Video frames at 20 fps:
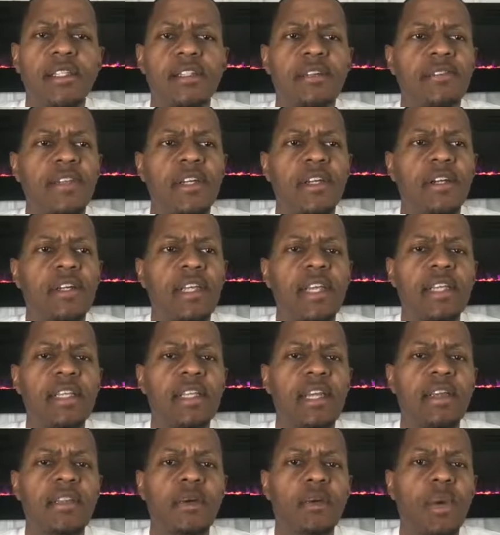have learned any
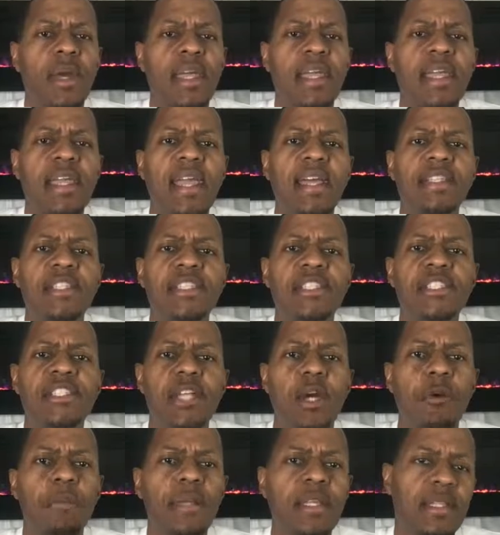other way. He had to
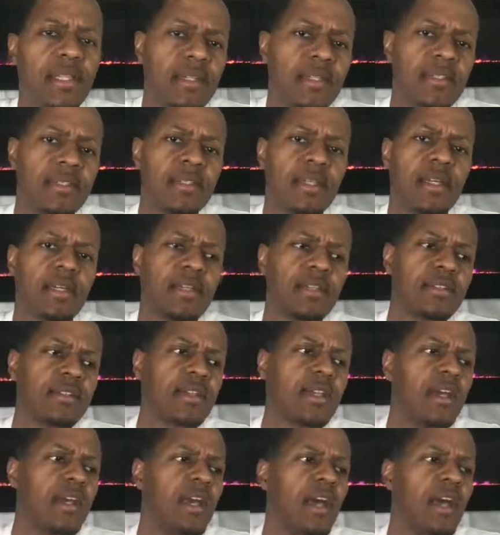show me these things.